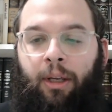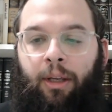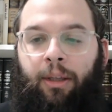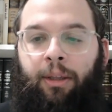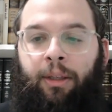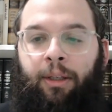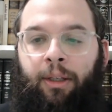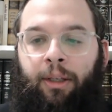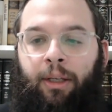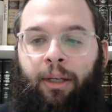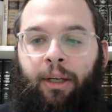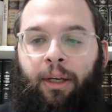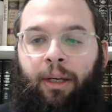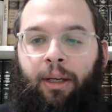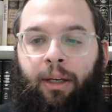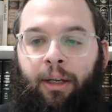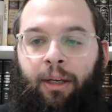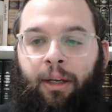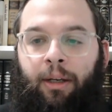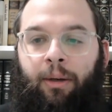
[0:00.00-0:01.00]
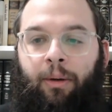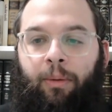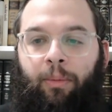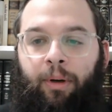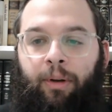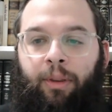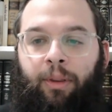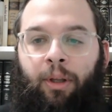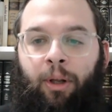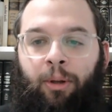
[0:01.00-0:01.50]

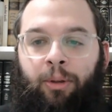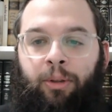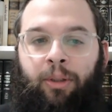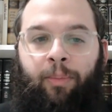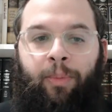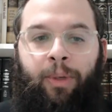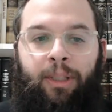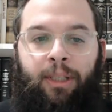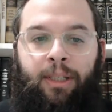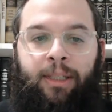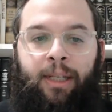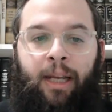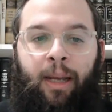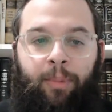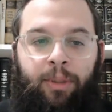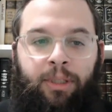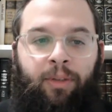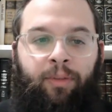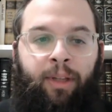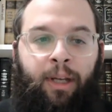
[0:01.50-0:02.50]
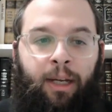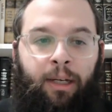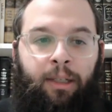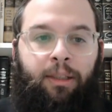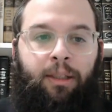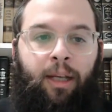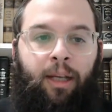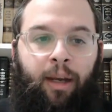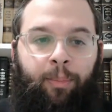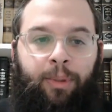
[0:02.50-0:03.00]
one of the ultimate examples of that
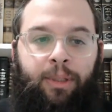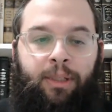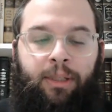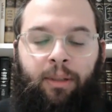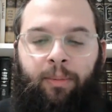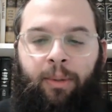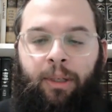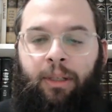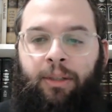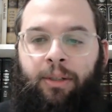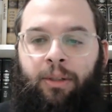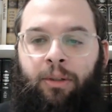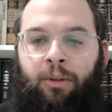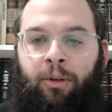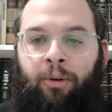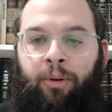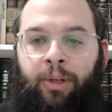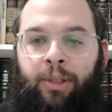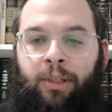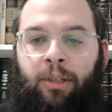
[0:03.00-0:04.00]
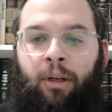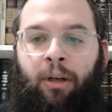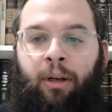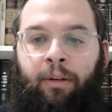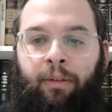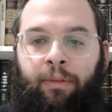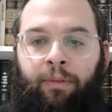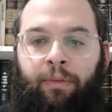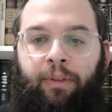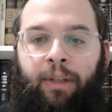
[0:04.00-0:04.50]
happens to be the stories
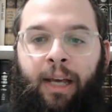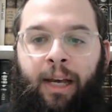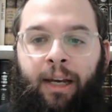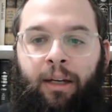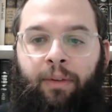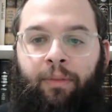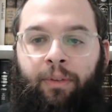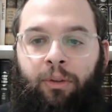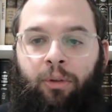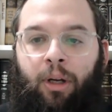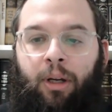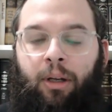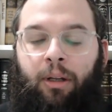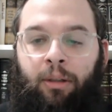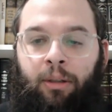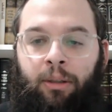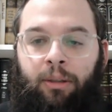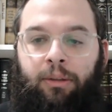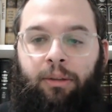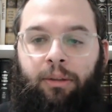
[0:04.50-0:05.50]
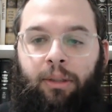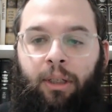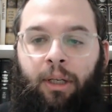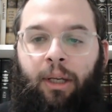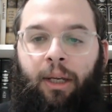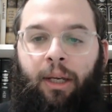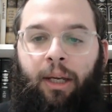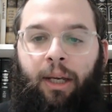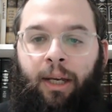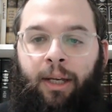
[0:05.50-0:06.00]
of Yaakov and Rachel,
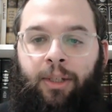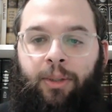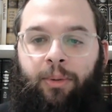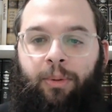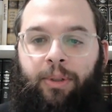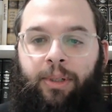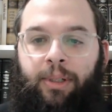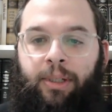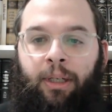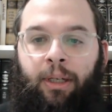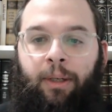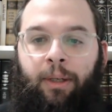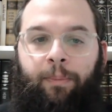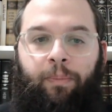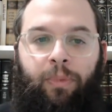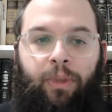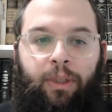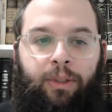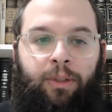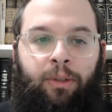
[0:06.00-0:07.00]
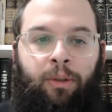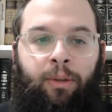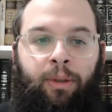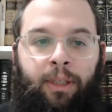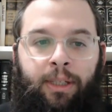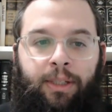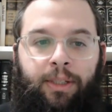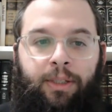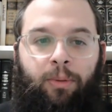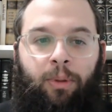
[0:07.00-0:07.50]
as we'll see. So
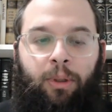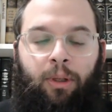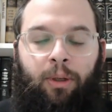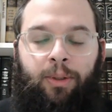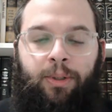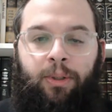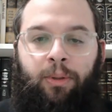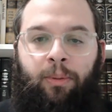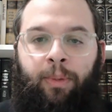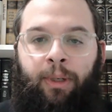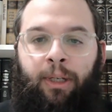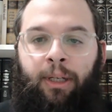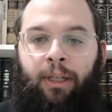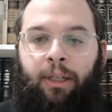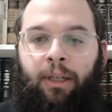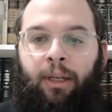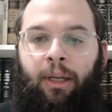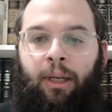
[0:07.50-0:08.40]
this will also be